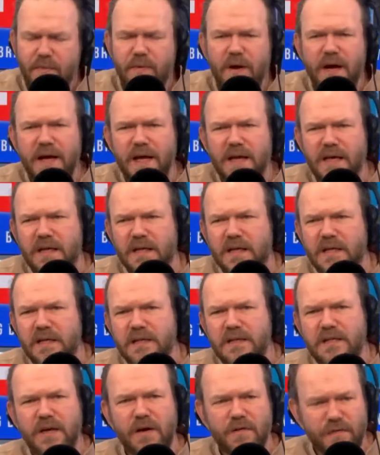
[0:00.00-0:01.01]
way
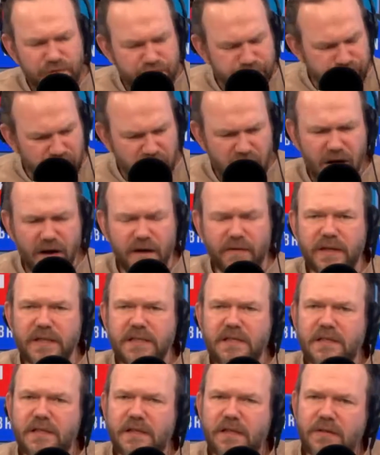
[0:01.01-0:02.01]
so far
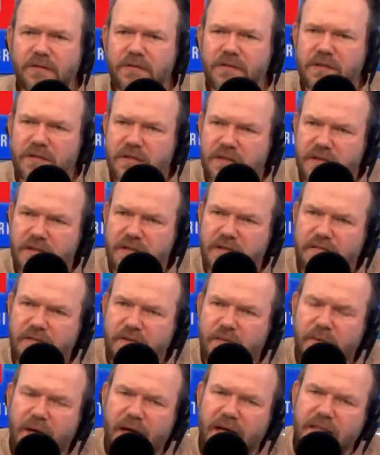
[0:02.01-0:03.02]
into the consciousness of
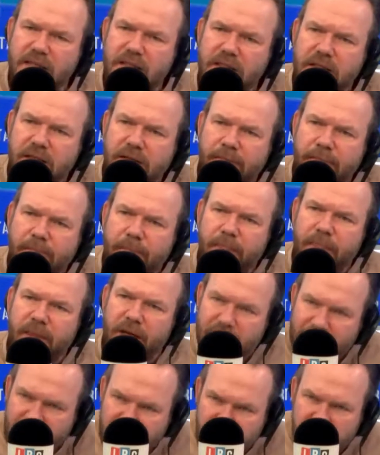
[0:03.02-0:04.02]
the West
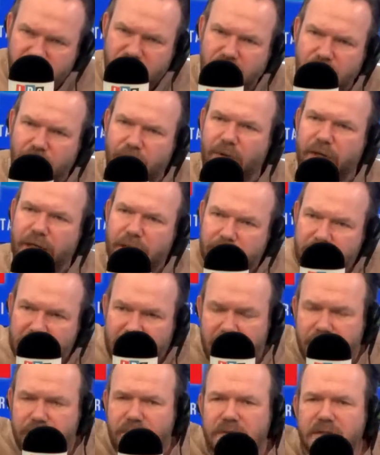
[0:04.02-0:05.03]
that he thought he'd be
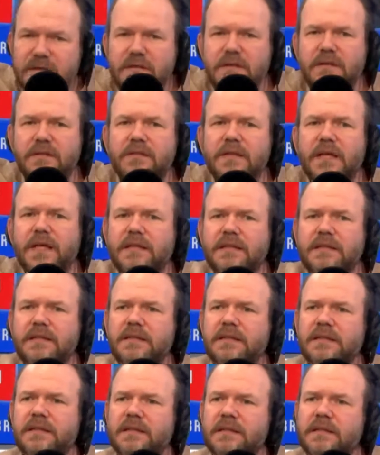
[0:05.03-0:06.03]
able to do
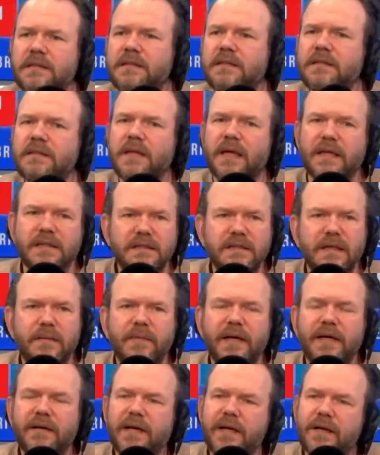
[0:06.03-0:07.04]
this and
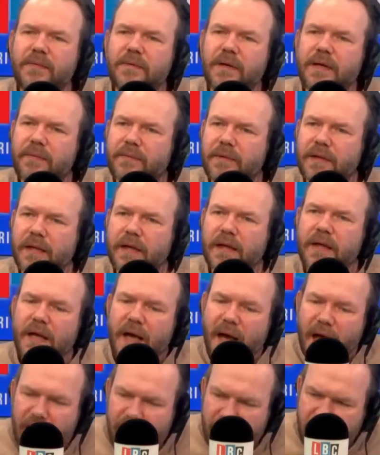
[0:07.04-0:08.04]
somehow get away with it.
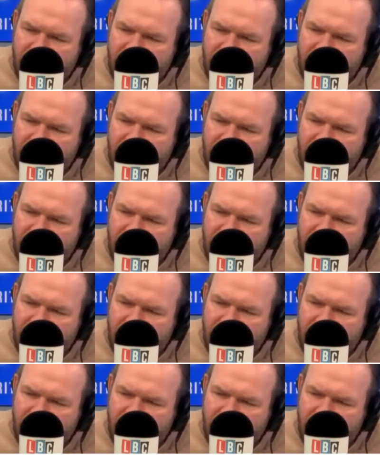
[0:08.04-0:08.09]
And